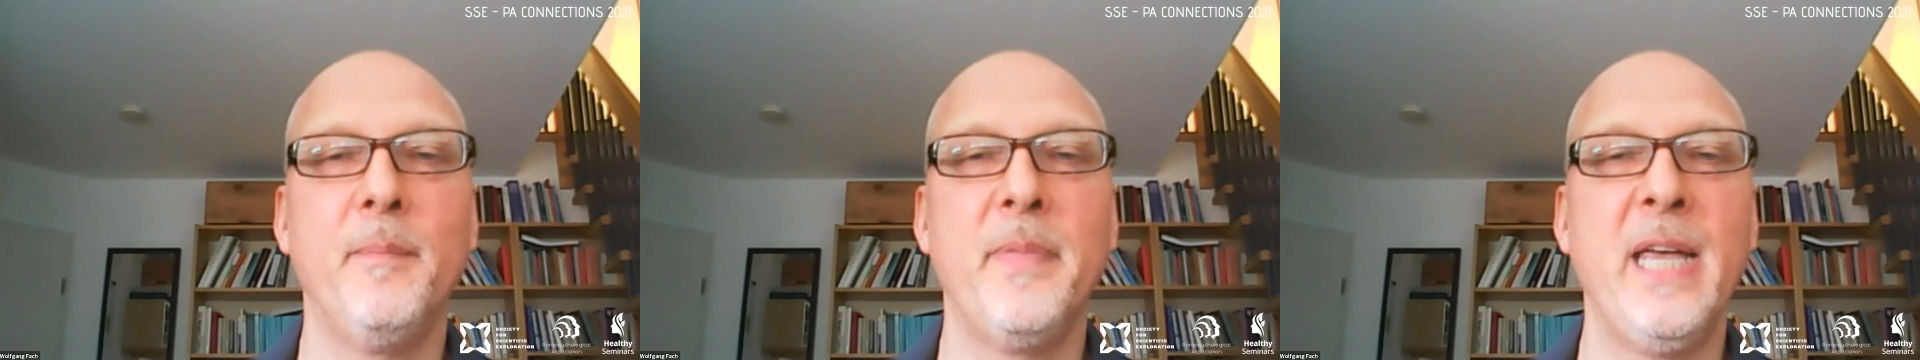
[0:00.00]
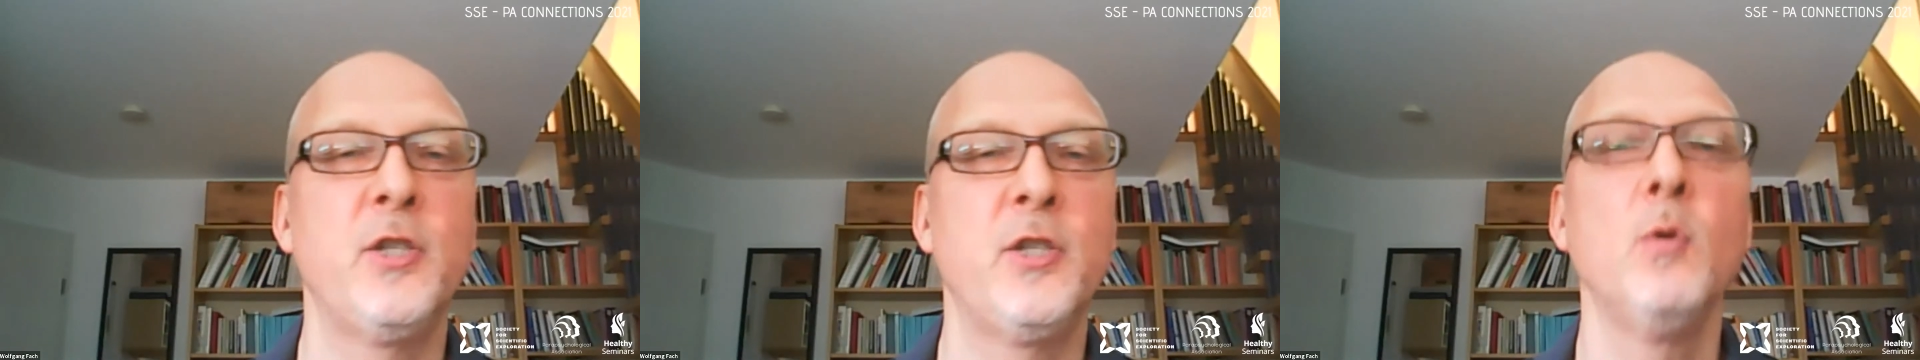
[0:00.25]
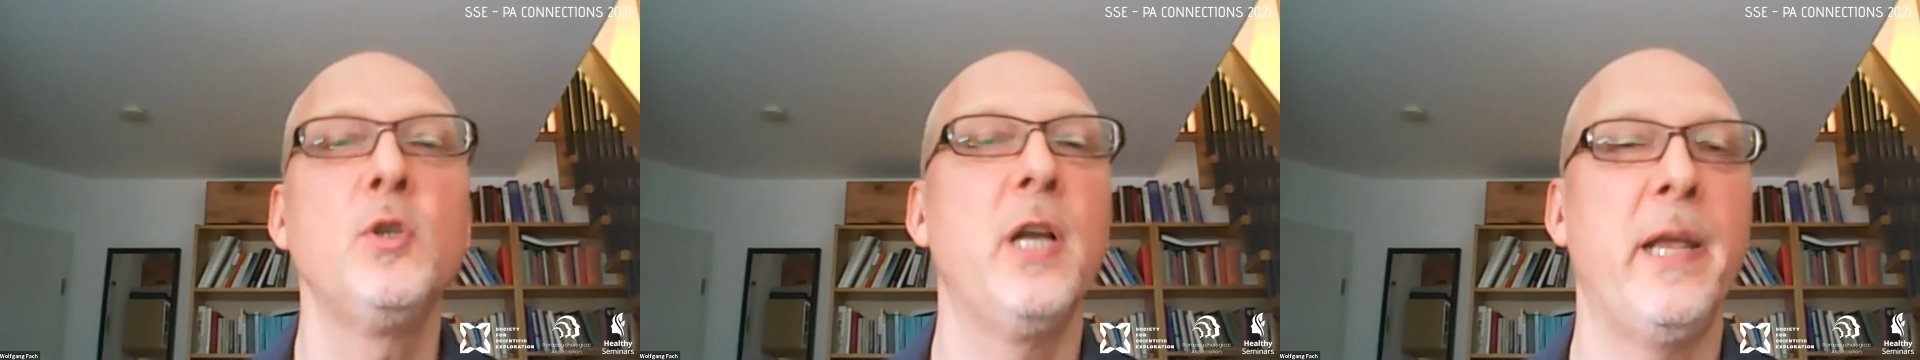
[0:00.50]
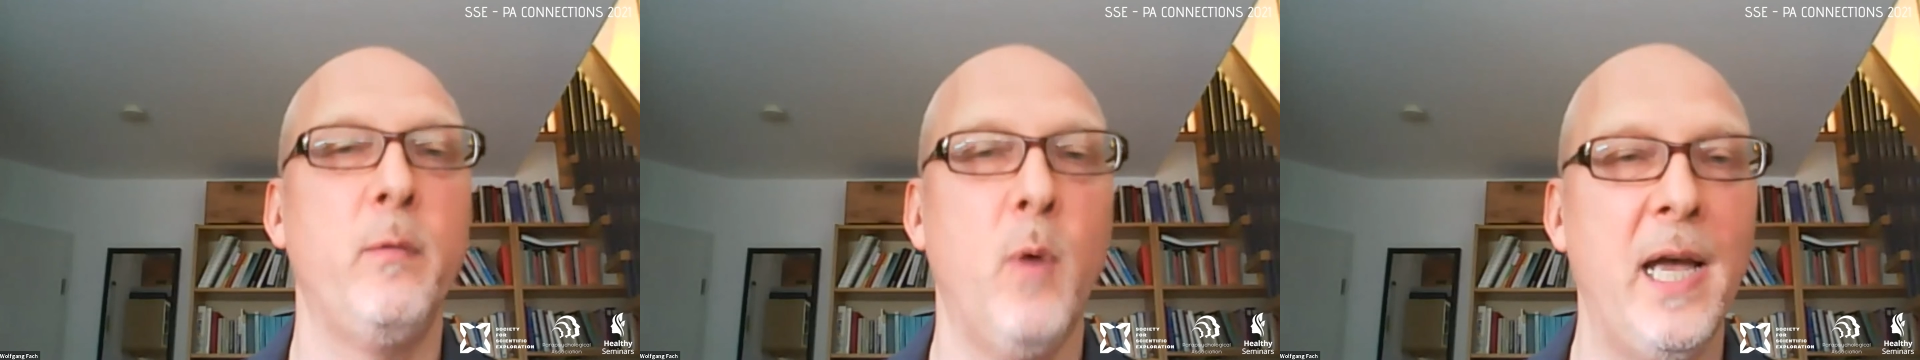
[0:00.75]
their social
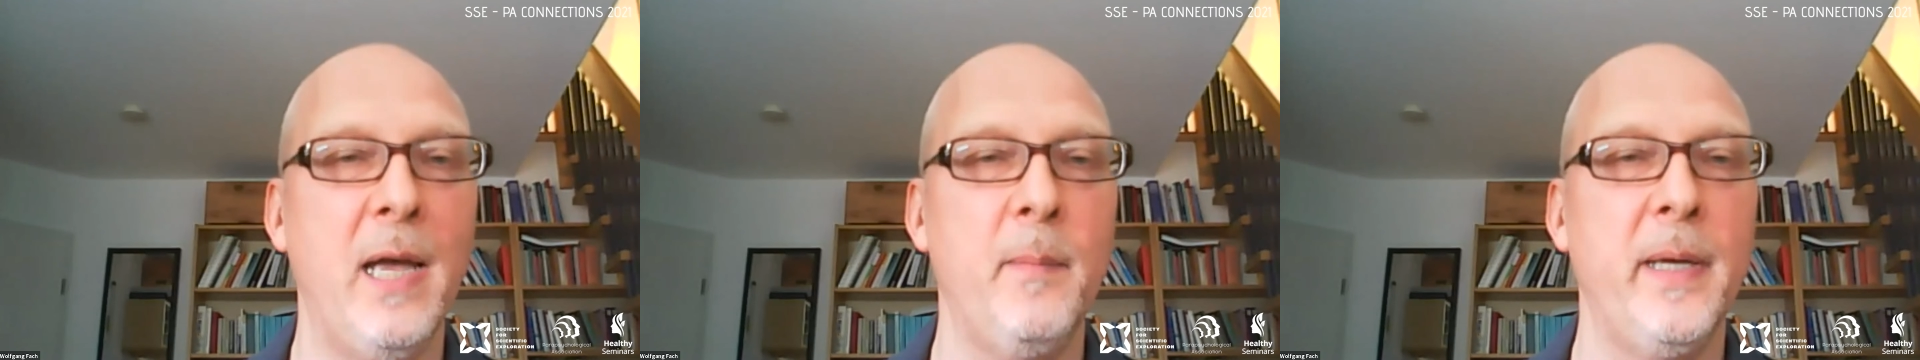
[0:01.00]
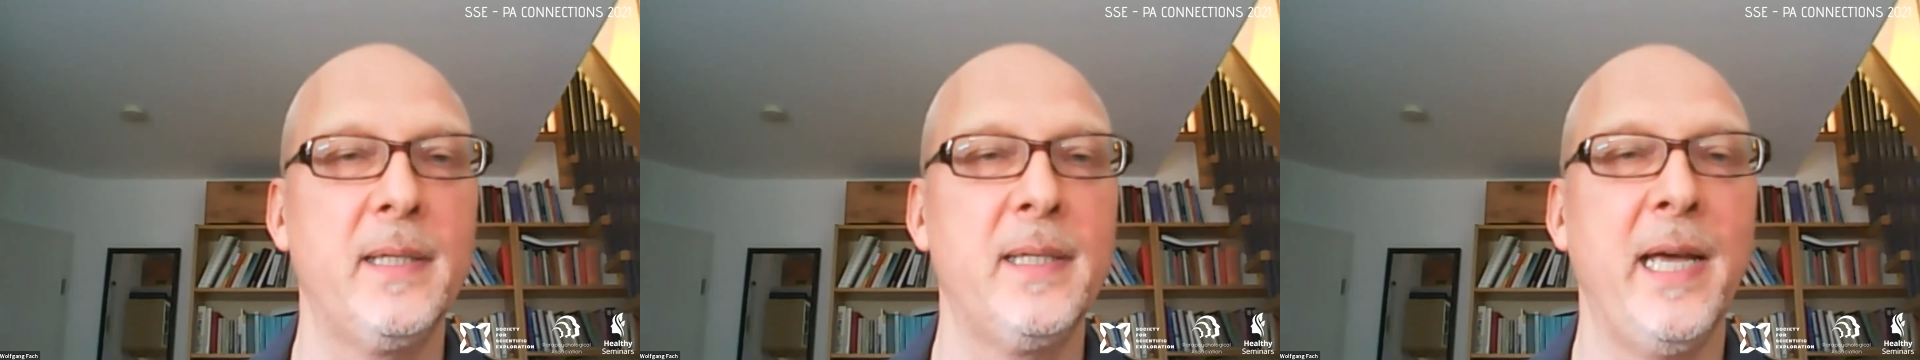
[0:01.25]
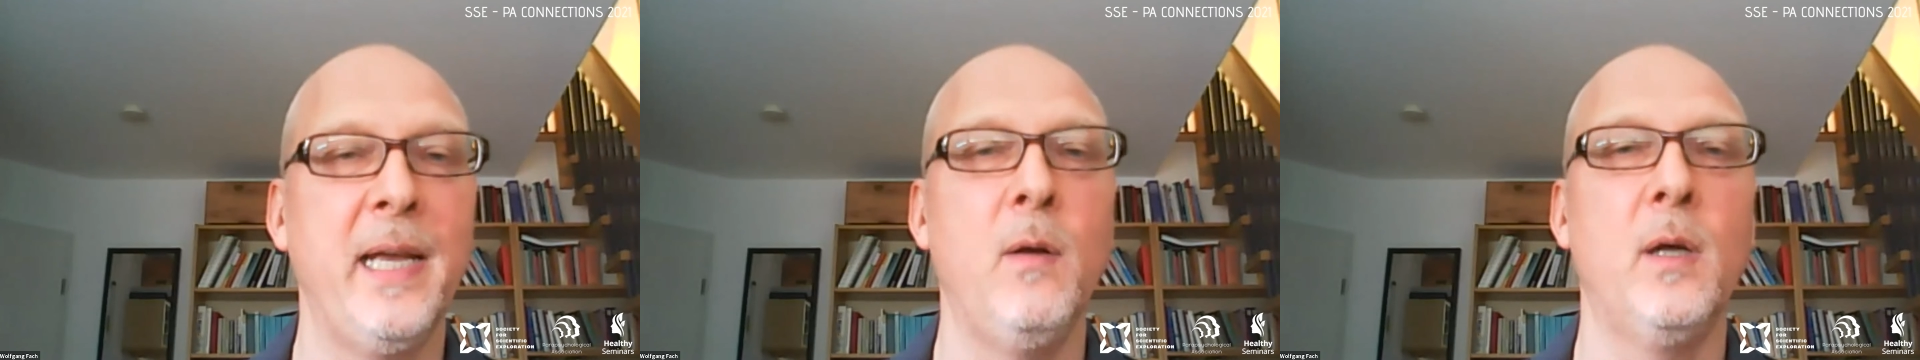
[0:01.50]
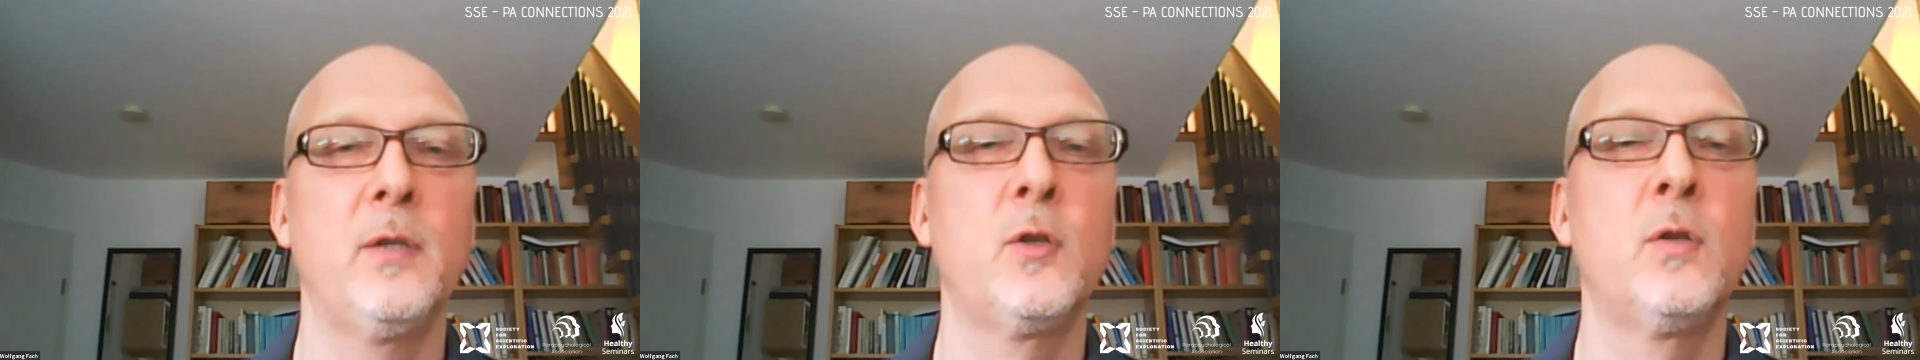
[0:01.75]
environment
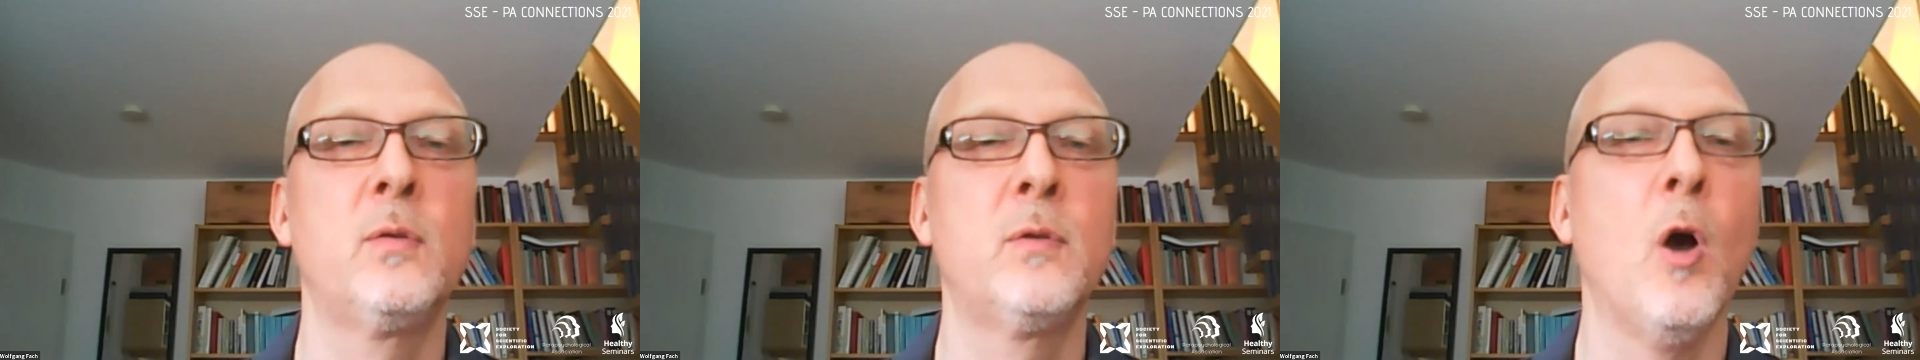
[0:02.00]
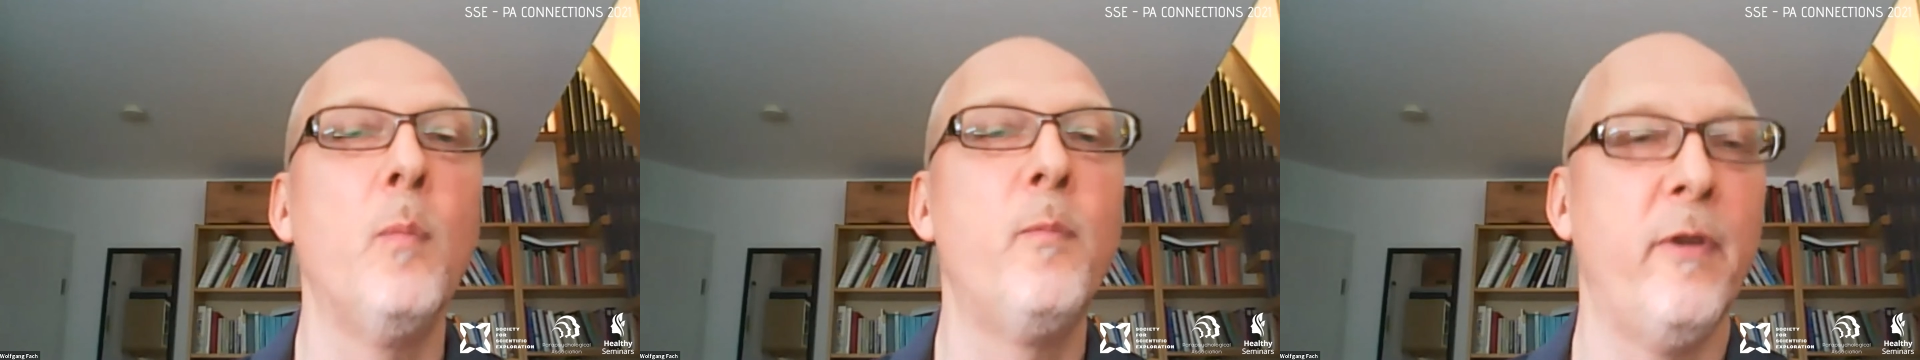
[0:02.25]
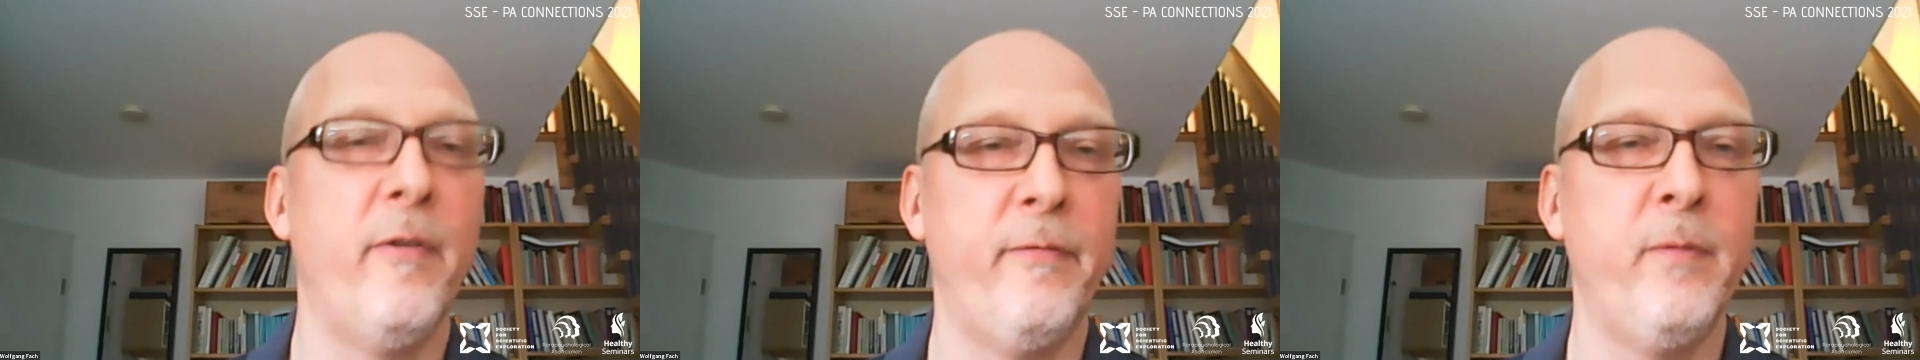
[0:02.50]
cannot cope with,